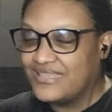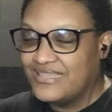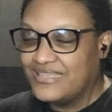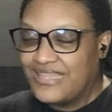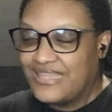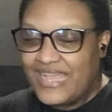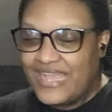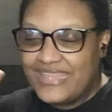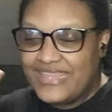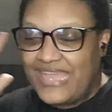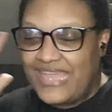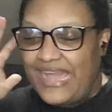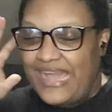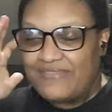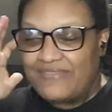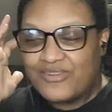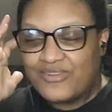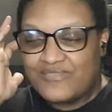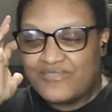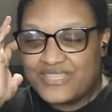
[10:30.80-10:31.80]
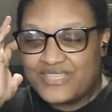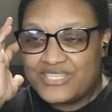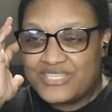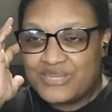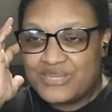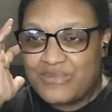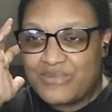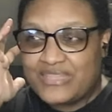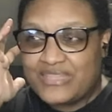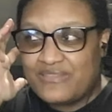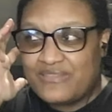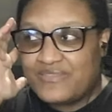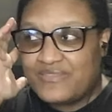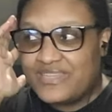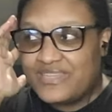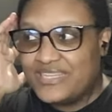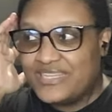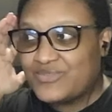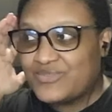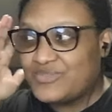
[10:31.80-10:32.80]
either have a conversation about their
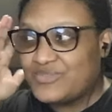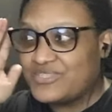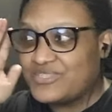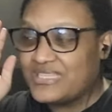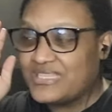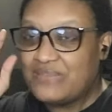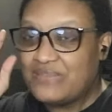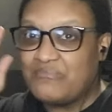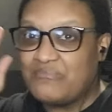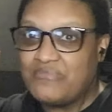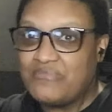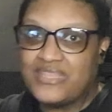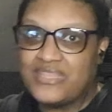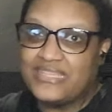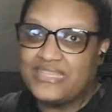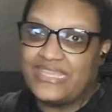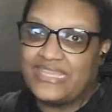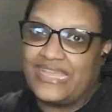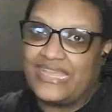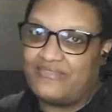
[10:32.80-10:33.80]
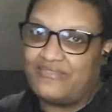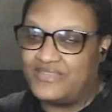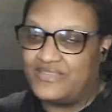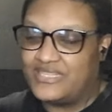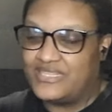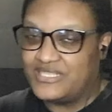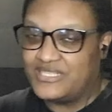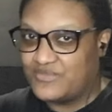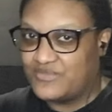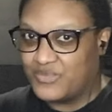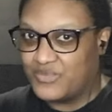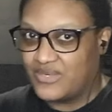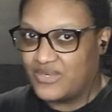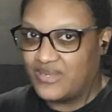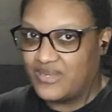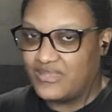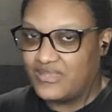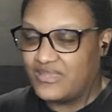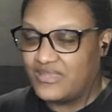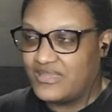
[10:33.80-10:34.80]
feelings or just admit that they have feelings for one
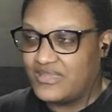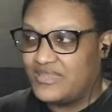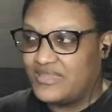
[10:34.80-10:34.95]
another.